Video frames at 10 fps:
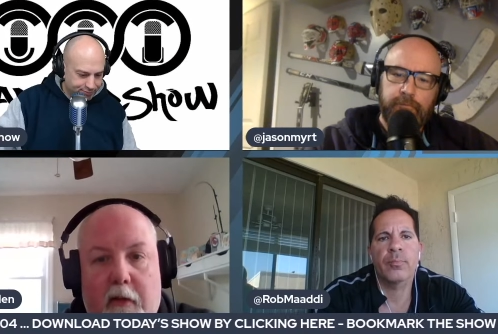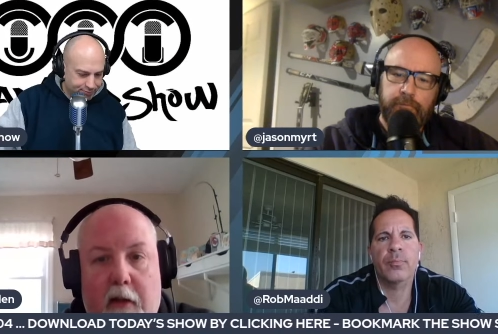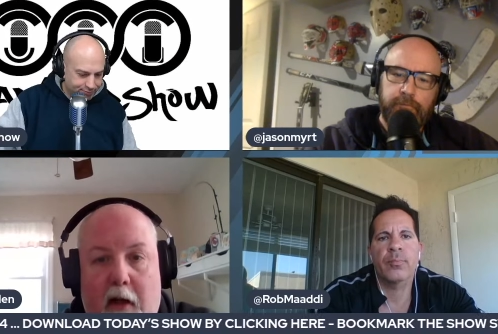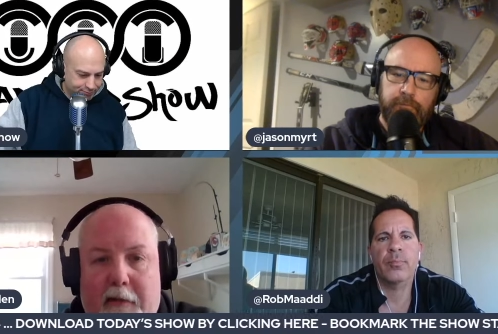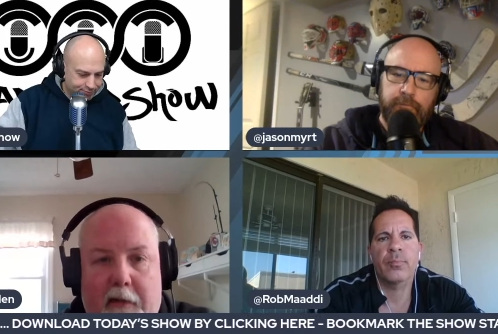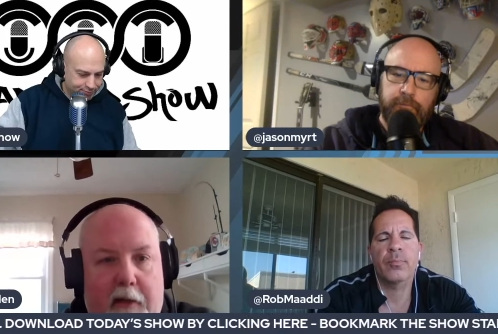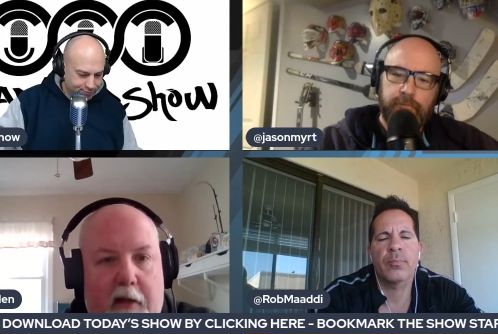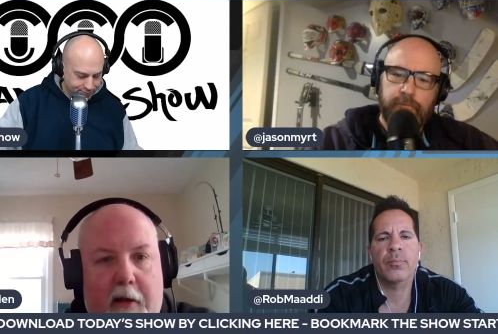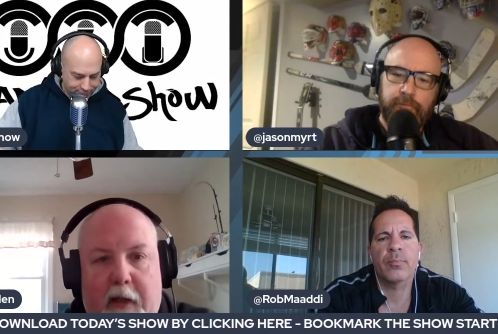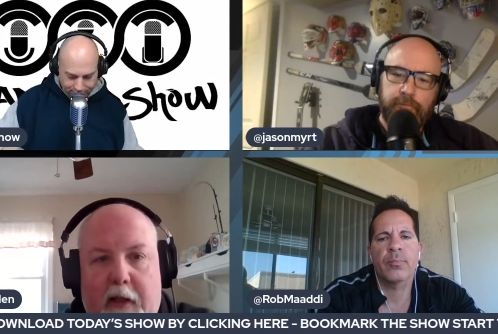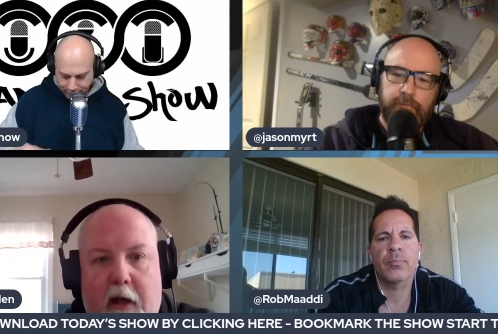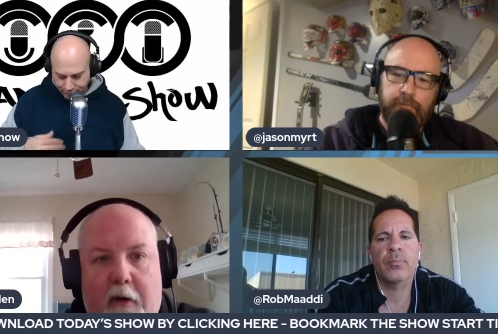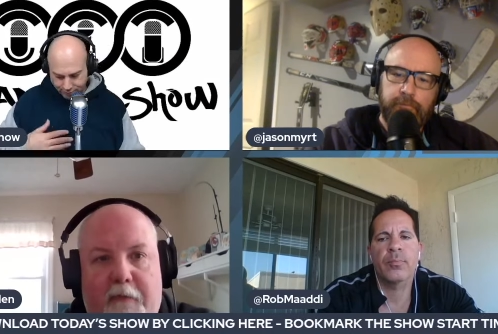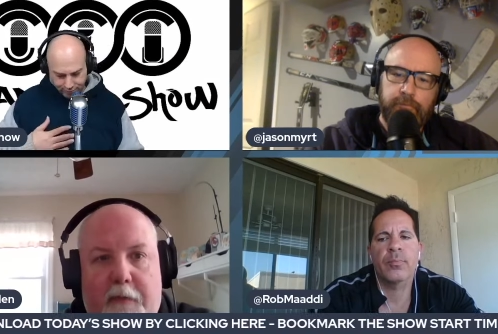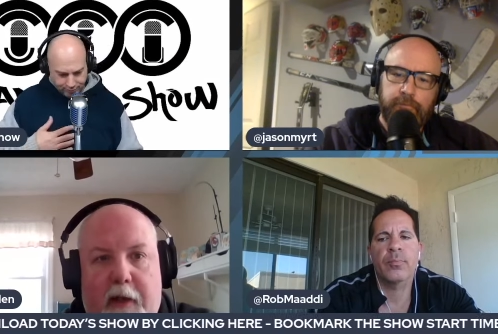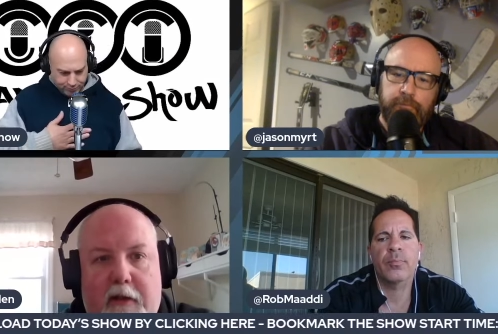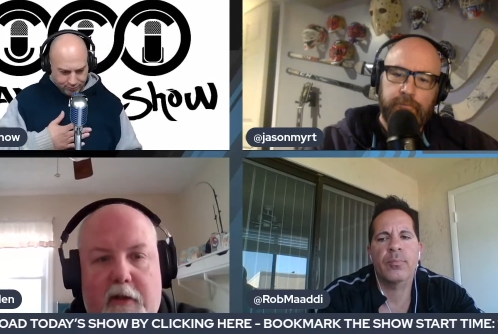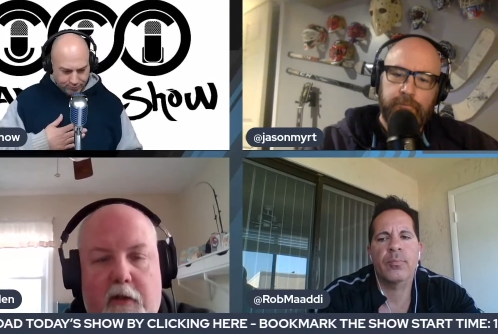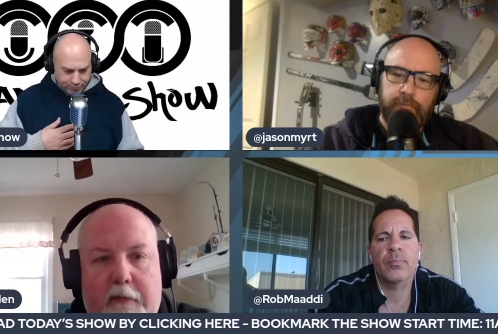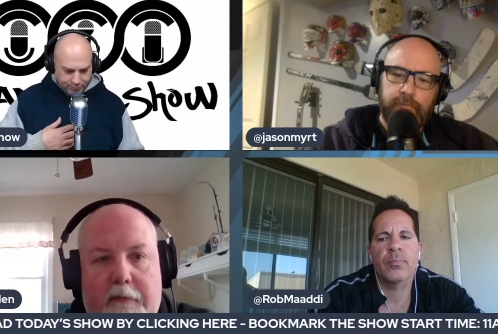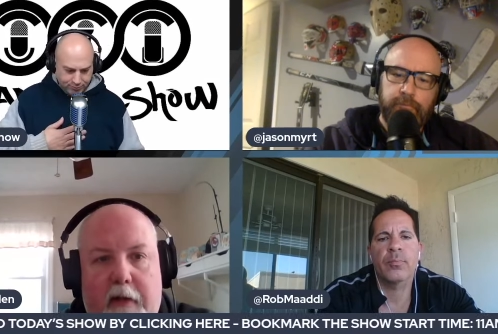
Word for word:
Speaker 1: And I think you got to be careful about trading